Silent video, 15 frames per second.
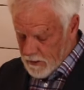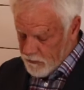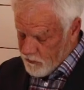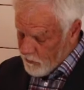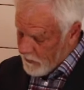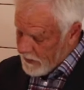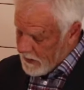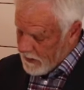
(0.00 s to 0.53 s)

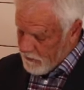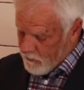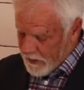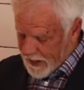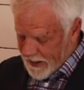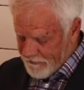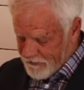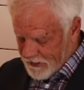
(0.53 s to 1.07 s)
So again,
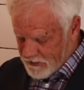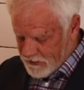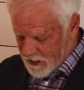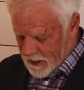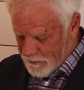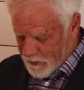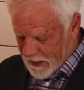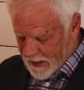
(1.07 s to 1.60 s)
we have to
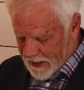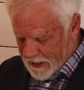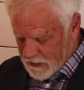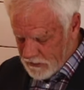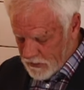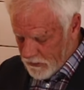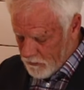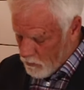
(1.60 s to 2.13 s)
stop and
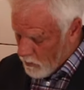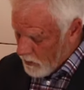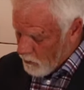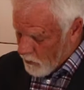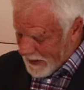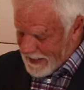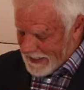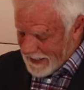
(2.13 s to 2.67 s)
ask. We're
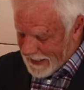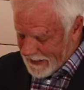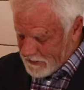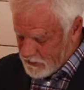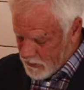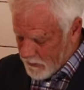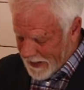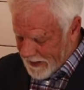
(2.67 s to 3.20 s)
reading
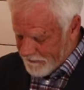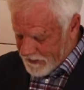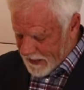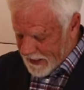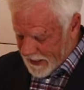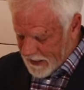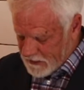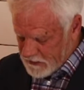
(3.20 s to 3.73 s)
it, so we have to
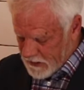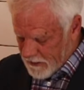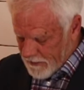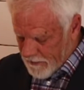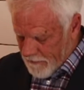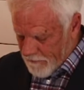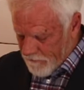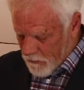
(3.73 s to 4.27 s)
ask
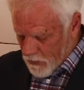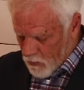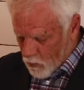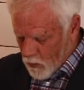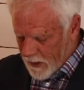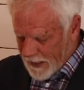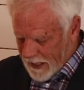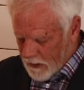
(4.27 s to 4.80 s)

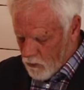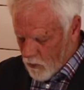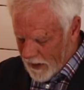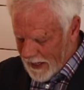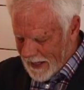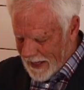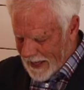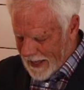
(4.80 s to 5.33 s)
would he
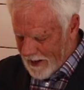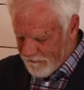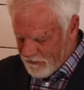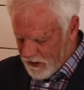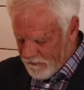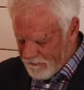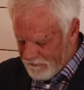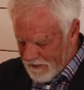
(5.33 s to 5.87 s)
really
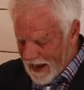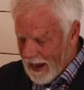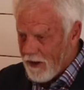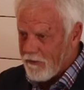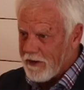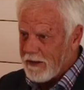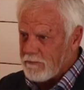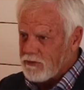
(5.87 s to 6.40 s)
have
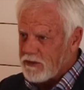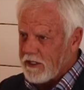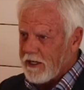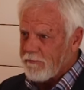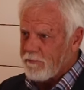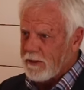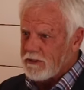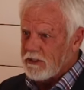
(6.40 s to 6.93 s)
defiled
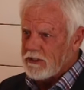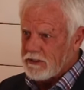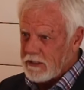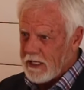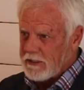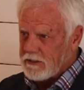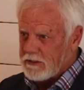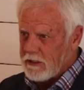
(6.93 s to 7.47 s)
himself by just
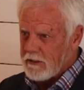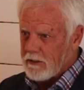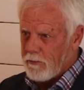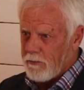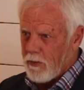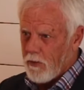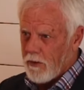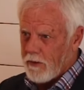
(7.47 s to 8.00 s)
tasting the
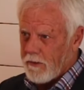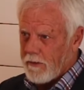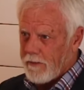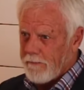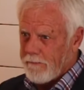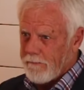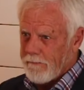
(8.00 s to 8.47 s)
pork?